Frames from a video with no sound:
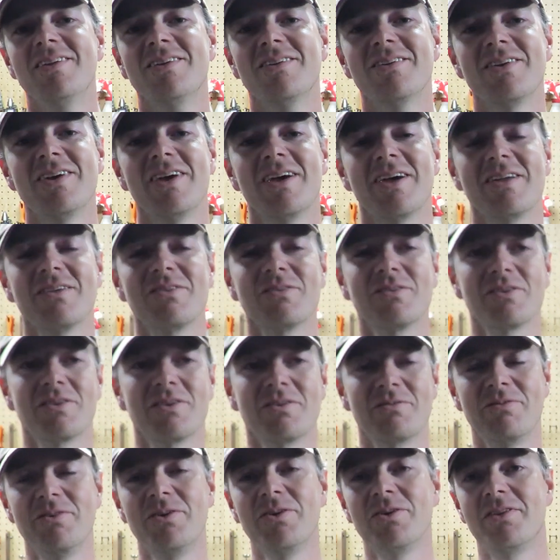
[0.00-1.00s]
So yeah,
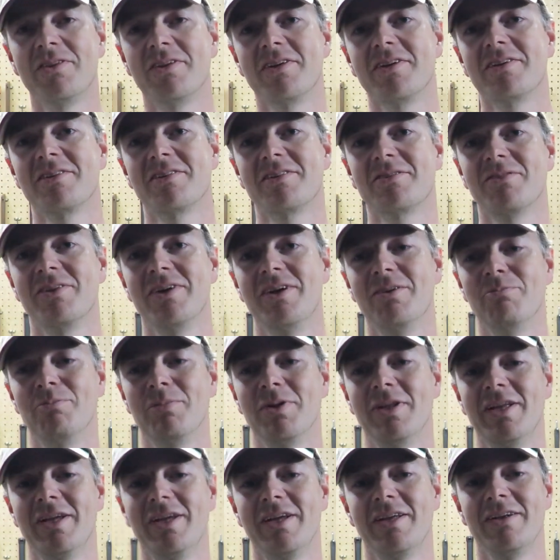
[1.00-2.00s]
a few things I have
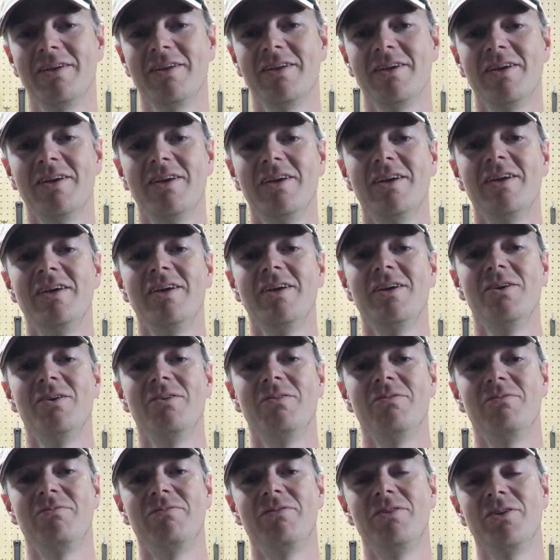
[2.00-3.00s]
planned,
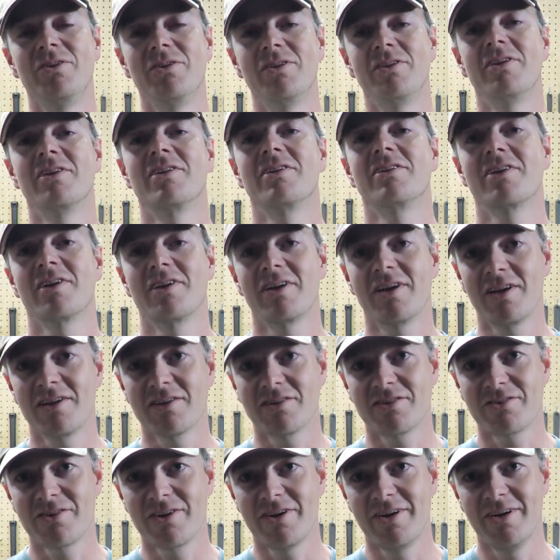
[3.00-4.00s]
a few things I
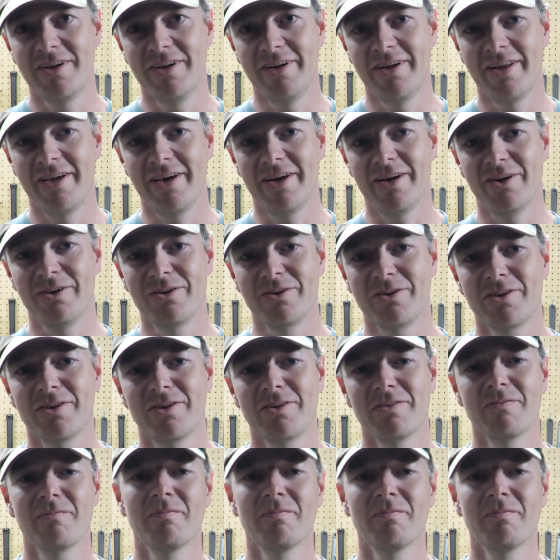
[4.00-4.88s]
got straightened out,